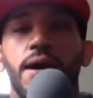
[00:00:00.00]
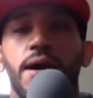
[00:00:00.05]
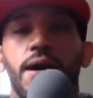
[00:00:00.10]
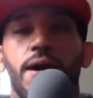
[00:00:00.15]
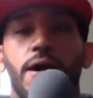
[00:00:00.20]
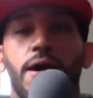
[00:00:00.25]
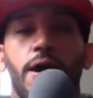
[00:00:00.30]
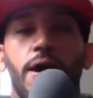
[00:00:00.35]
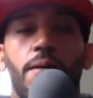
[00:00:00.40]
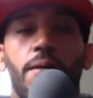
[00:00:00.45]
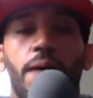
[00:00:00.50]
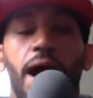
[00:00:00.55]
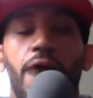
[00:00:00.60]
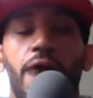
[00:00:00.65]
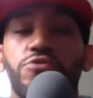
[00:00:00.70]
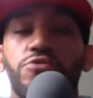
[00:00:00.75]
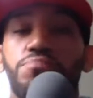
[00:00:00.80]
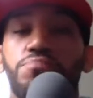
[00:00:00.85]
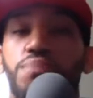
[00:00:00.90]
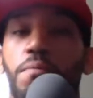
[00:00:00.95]
I
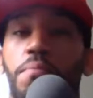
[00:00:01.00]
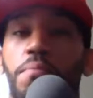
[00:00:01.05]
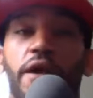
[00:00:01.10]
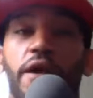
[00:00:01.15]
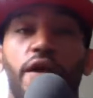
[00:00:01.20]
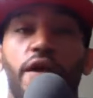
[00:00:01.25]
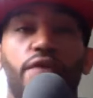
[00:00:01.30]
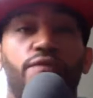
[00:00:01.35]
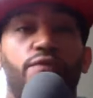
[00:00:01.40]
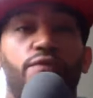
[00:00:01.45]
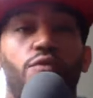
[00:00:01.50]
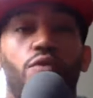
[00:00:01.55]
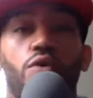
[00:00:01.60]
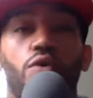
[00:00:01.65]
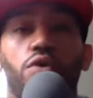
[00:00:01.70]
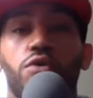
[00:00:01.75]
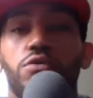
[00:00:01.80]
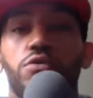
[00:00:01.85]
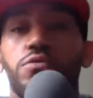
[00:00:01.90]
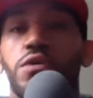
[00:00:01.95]
was prepared
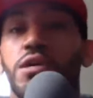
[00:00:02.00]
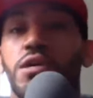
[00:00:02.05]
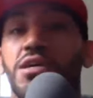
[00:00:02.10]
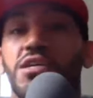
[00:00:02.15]
for